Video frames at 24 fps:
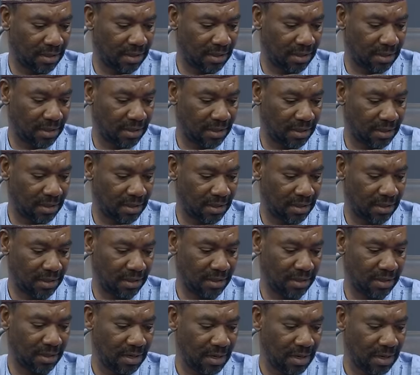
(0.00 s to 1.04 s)

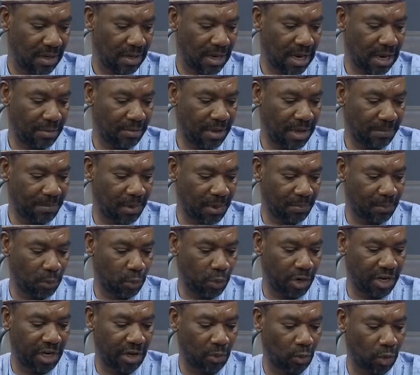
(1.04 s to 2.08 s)
I bet
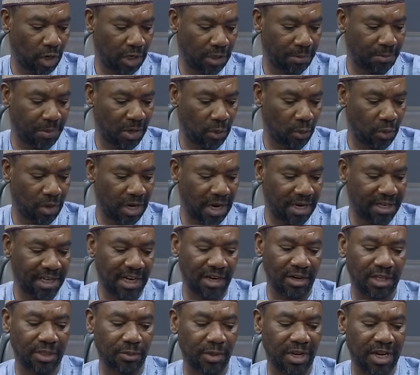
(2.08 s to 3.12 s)
people where they was, make when I
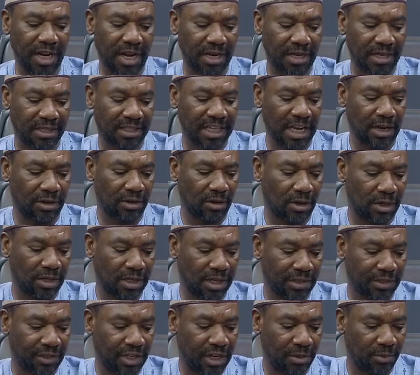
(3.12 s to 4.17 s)
tell us whether the sound on
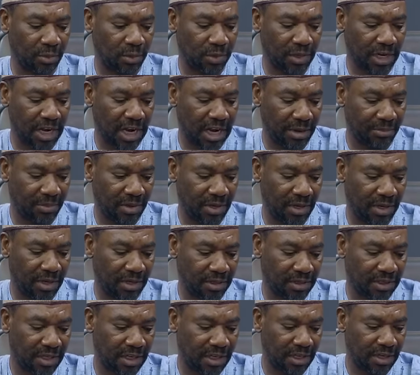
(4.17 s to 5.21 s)
this table now be
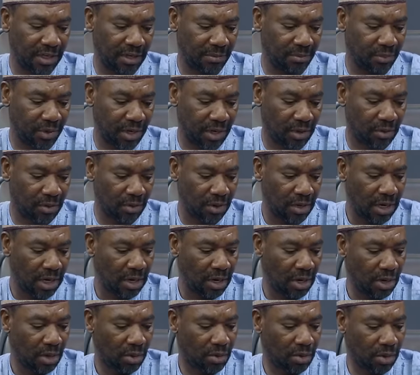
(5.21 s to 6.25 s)
is still they break.
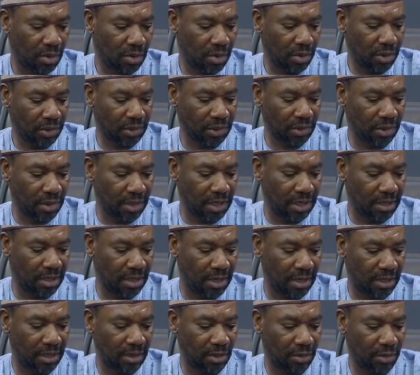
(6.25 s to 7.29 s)
Kogo
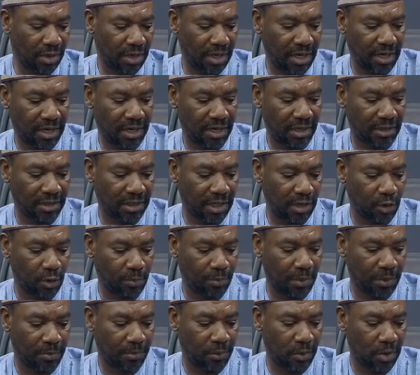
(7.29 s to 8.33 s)
Sonny unique, he say
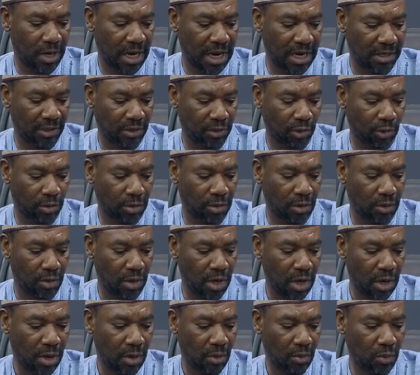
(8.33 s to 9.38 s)
you people are
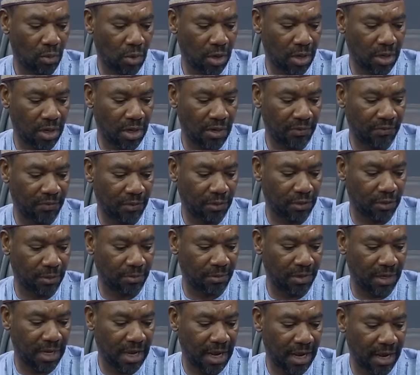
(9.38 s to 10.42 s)
so wonderful
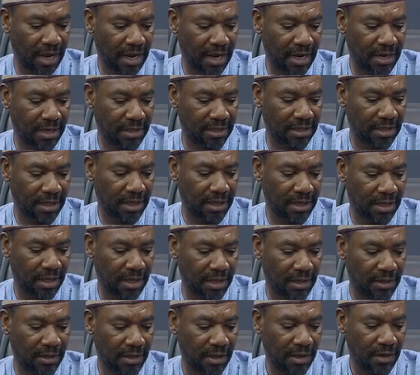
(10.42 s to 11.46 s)
to me, I can't take
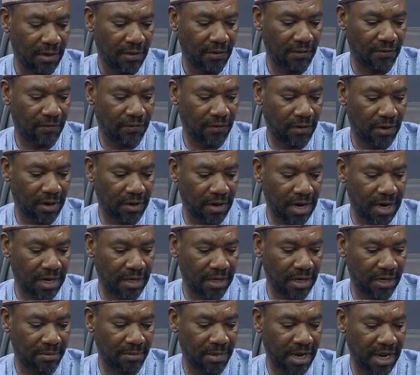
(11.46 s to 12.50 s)
it for
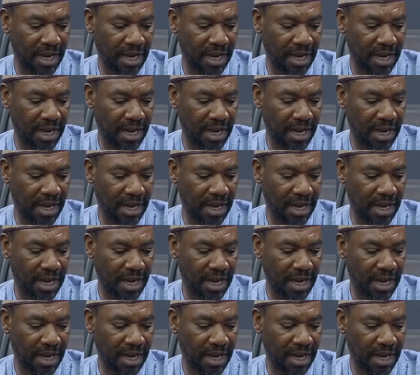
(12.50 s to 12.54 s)
granted.